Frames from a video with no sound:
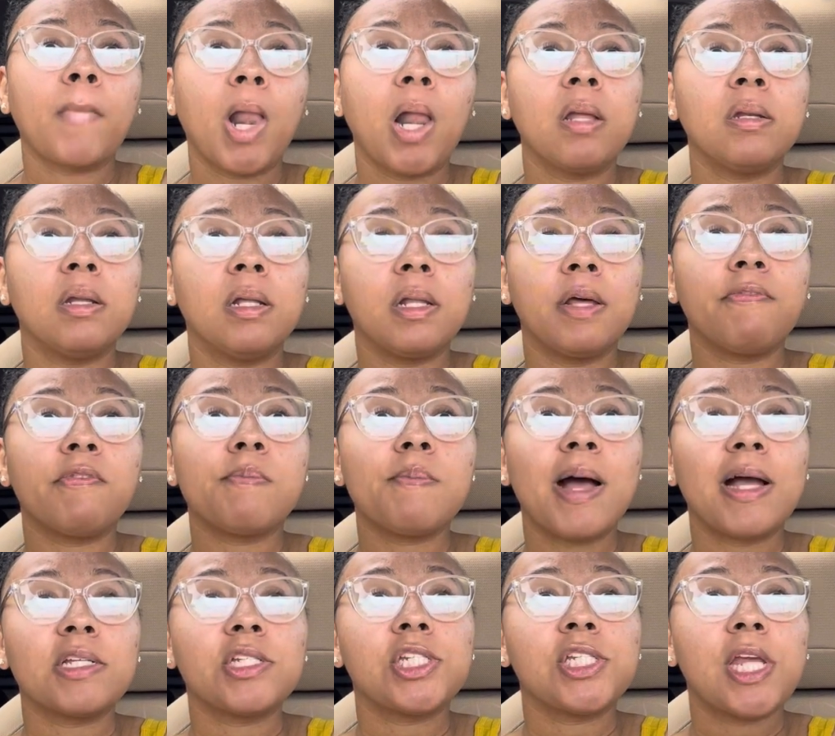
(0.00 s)
Deliver
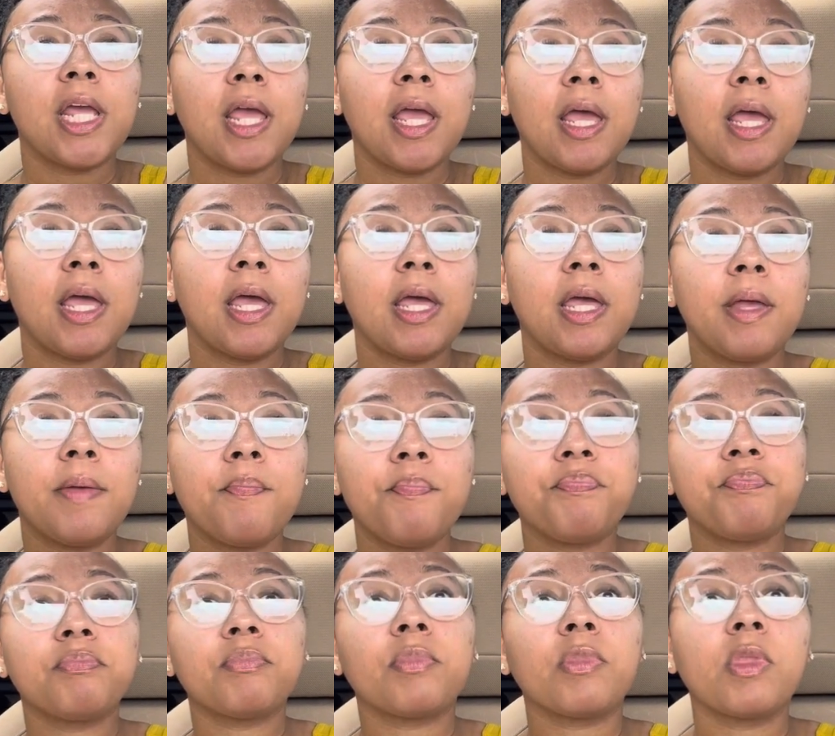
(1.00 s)
my shed,
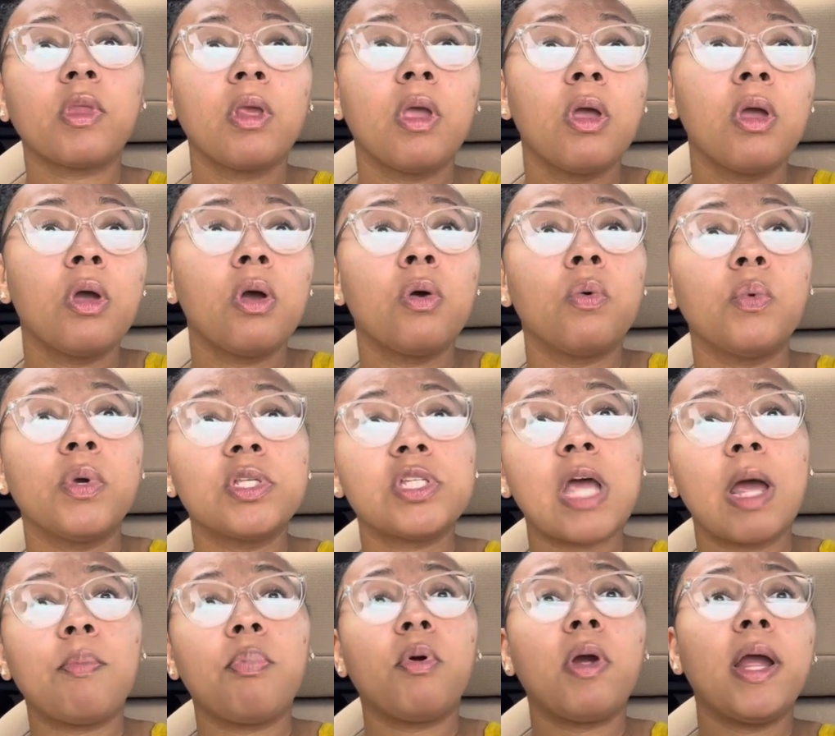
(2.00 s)
which
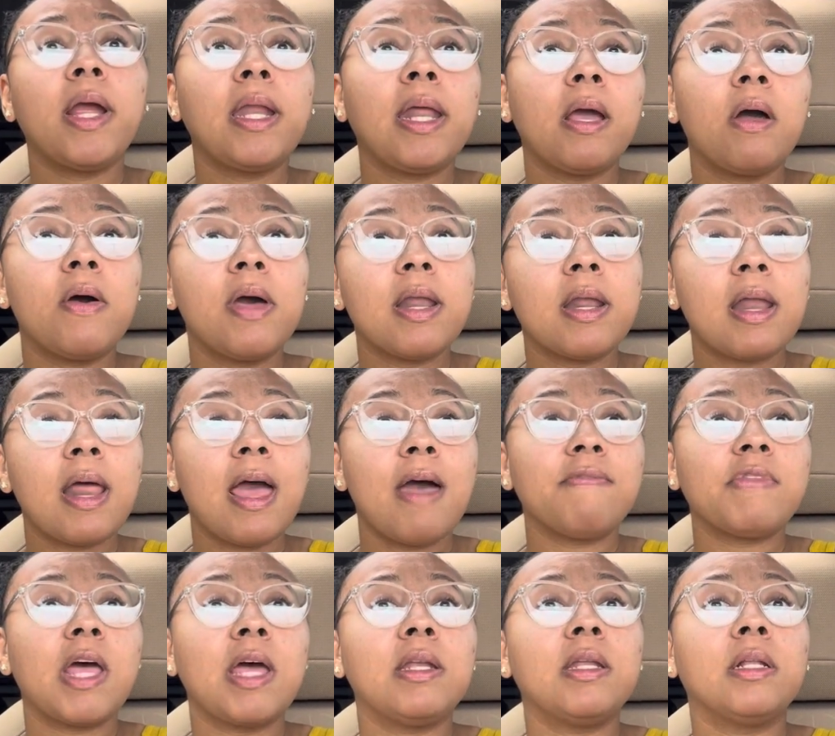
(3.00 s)
I pray they go ahead and have
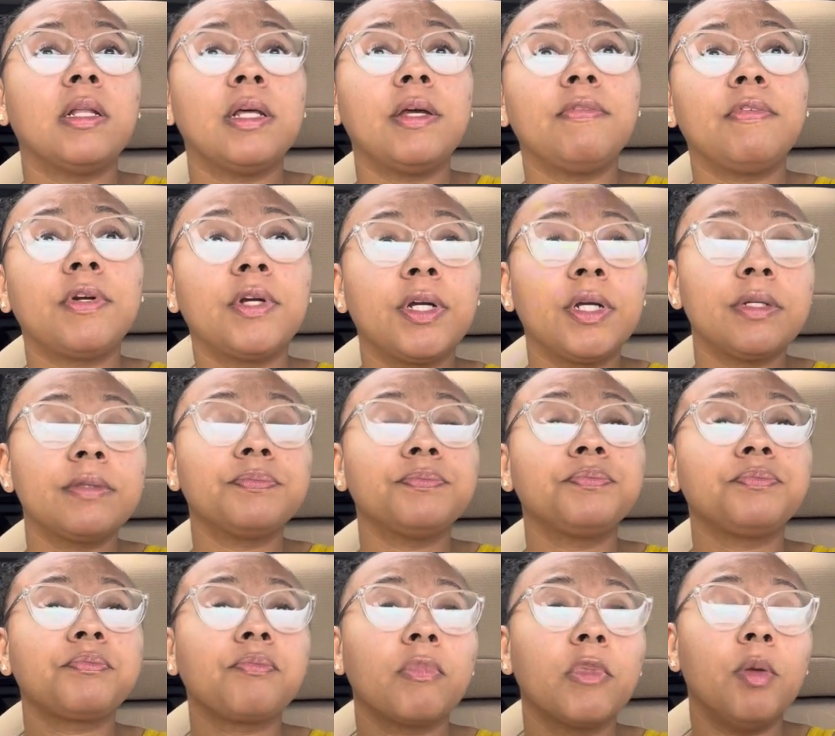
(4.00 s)
that delivered
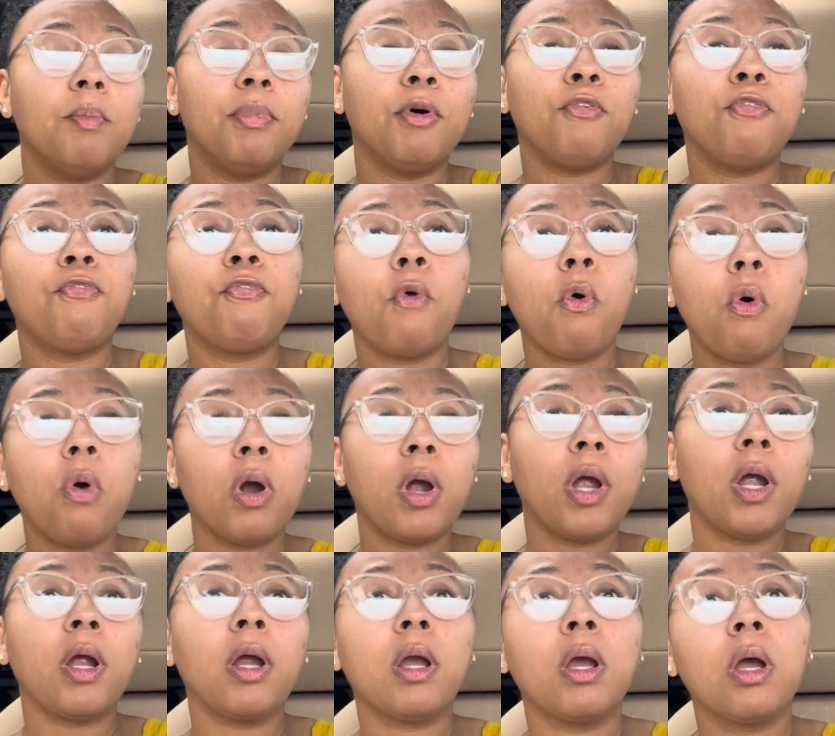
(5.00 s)

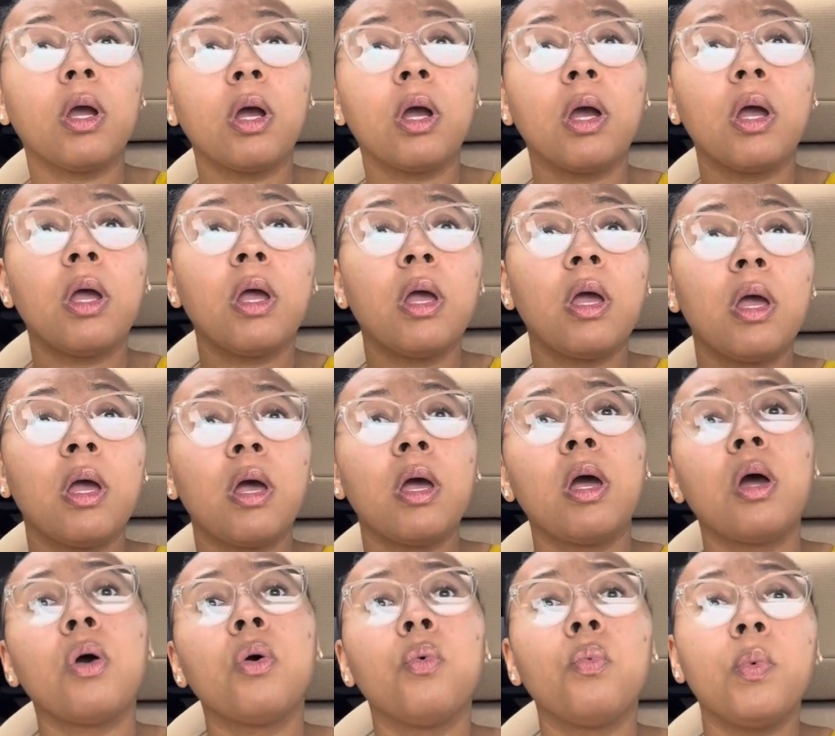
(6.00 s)
before
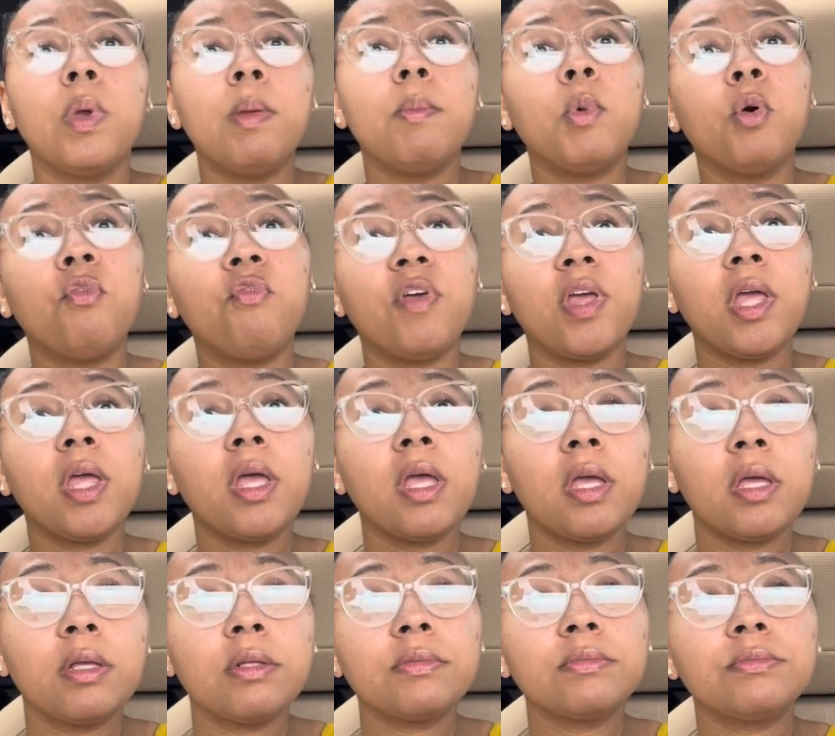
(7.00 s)
we move
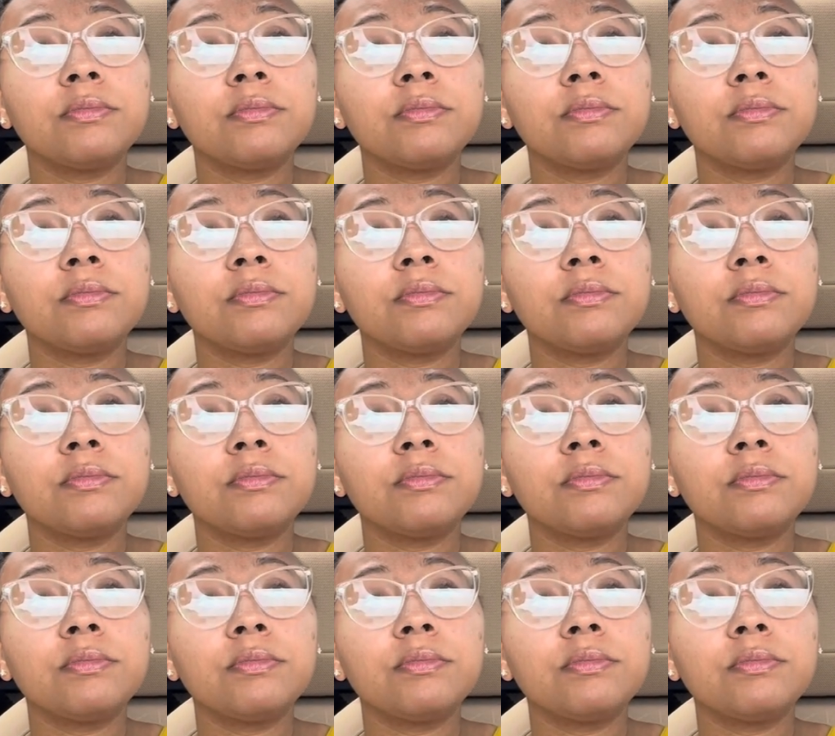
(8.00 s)
in,